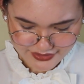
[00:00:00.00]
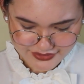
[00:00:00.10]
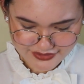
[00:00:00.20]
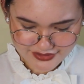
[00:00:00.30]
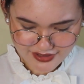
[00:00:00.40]

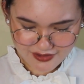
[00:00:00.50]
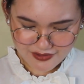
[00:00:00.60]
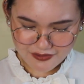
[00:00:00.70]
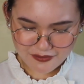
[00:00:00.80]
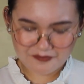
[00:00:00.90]

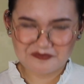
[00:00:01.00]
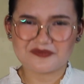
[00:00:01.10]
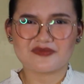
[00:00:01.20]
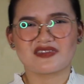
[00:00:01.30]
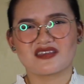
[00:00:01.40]
So,
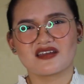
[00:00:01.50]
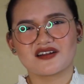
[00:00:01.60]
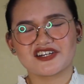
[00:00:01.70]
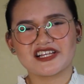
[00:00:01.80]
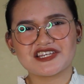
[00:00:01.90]

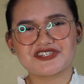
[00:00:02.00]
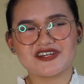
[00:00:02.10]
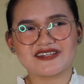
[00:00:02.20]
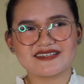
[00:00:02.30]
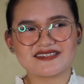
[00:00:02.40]

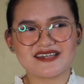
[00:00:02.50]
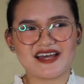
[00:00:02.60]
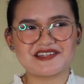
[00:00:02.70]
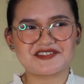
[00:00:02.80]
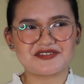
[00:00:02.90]
religion is
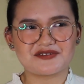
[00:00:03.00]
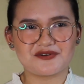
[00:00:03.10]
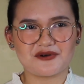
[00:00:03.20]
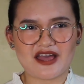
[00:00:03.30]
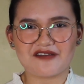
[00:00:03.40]
tied
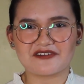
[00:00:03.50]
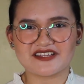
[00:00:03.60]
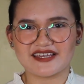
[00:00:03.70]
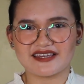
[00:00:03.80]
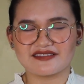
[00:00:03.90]
to
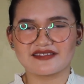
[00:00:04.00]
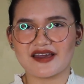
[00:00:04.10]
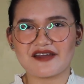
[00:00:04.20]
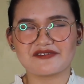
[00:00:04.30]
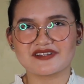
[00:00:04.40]

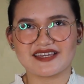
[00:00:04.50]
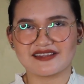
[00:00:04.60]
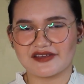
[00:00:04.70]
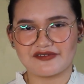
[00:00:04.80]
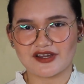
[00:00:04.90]
the
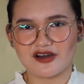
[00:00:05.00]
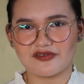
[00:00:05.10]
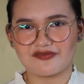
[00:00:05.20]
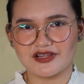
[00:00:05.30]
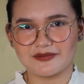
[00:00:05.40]
everyday living
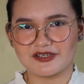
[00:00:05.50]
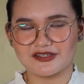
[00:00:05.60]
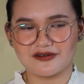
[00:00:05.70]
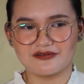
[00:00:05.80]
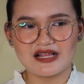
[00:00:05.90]
of a
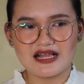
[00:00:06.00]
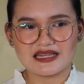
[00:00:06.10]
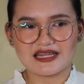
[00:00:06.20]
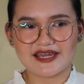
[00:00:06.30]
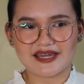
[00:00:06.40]
Filipino.
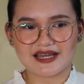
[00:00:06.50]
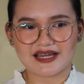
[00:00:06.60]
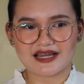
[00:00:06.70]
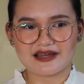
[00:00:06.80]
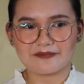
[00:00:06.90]
Like
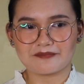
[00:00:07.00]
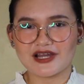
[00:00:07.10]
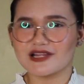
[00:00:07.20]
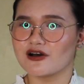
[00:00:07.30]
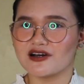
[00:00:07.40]

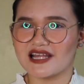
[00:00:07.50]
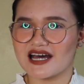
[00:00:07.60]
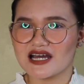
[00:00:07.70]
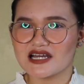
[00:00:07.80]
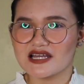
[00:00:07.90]
my
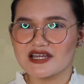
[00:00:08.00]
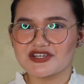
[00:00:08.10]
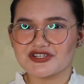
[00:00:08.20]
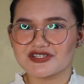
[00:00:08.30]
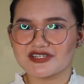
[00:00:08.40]
lola,
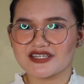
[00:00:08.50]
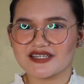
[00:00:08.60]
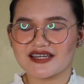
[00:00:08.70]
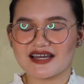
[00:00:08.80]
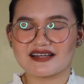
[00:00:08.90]

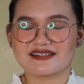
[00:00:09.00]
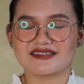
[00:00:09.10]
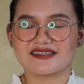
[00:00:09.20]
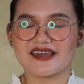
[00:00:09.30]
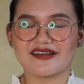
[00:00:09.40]
she
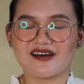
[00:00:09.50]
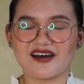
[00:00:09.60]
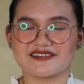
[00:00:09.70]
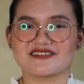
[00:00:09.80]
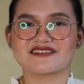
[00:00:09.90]

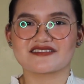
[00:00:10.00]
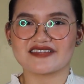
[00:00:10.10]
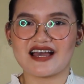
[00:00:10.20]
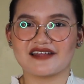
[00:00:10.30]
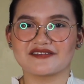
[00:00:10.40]
cannot
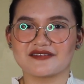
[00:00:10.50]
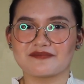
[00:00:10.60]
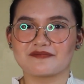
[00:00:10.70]
stand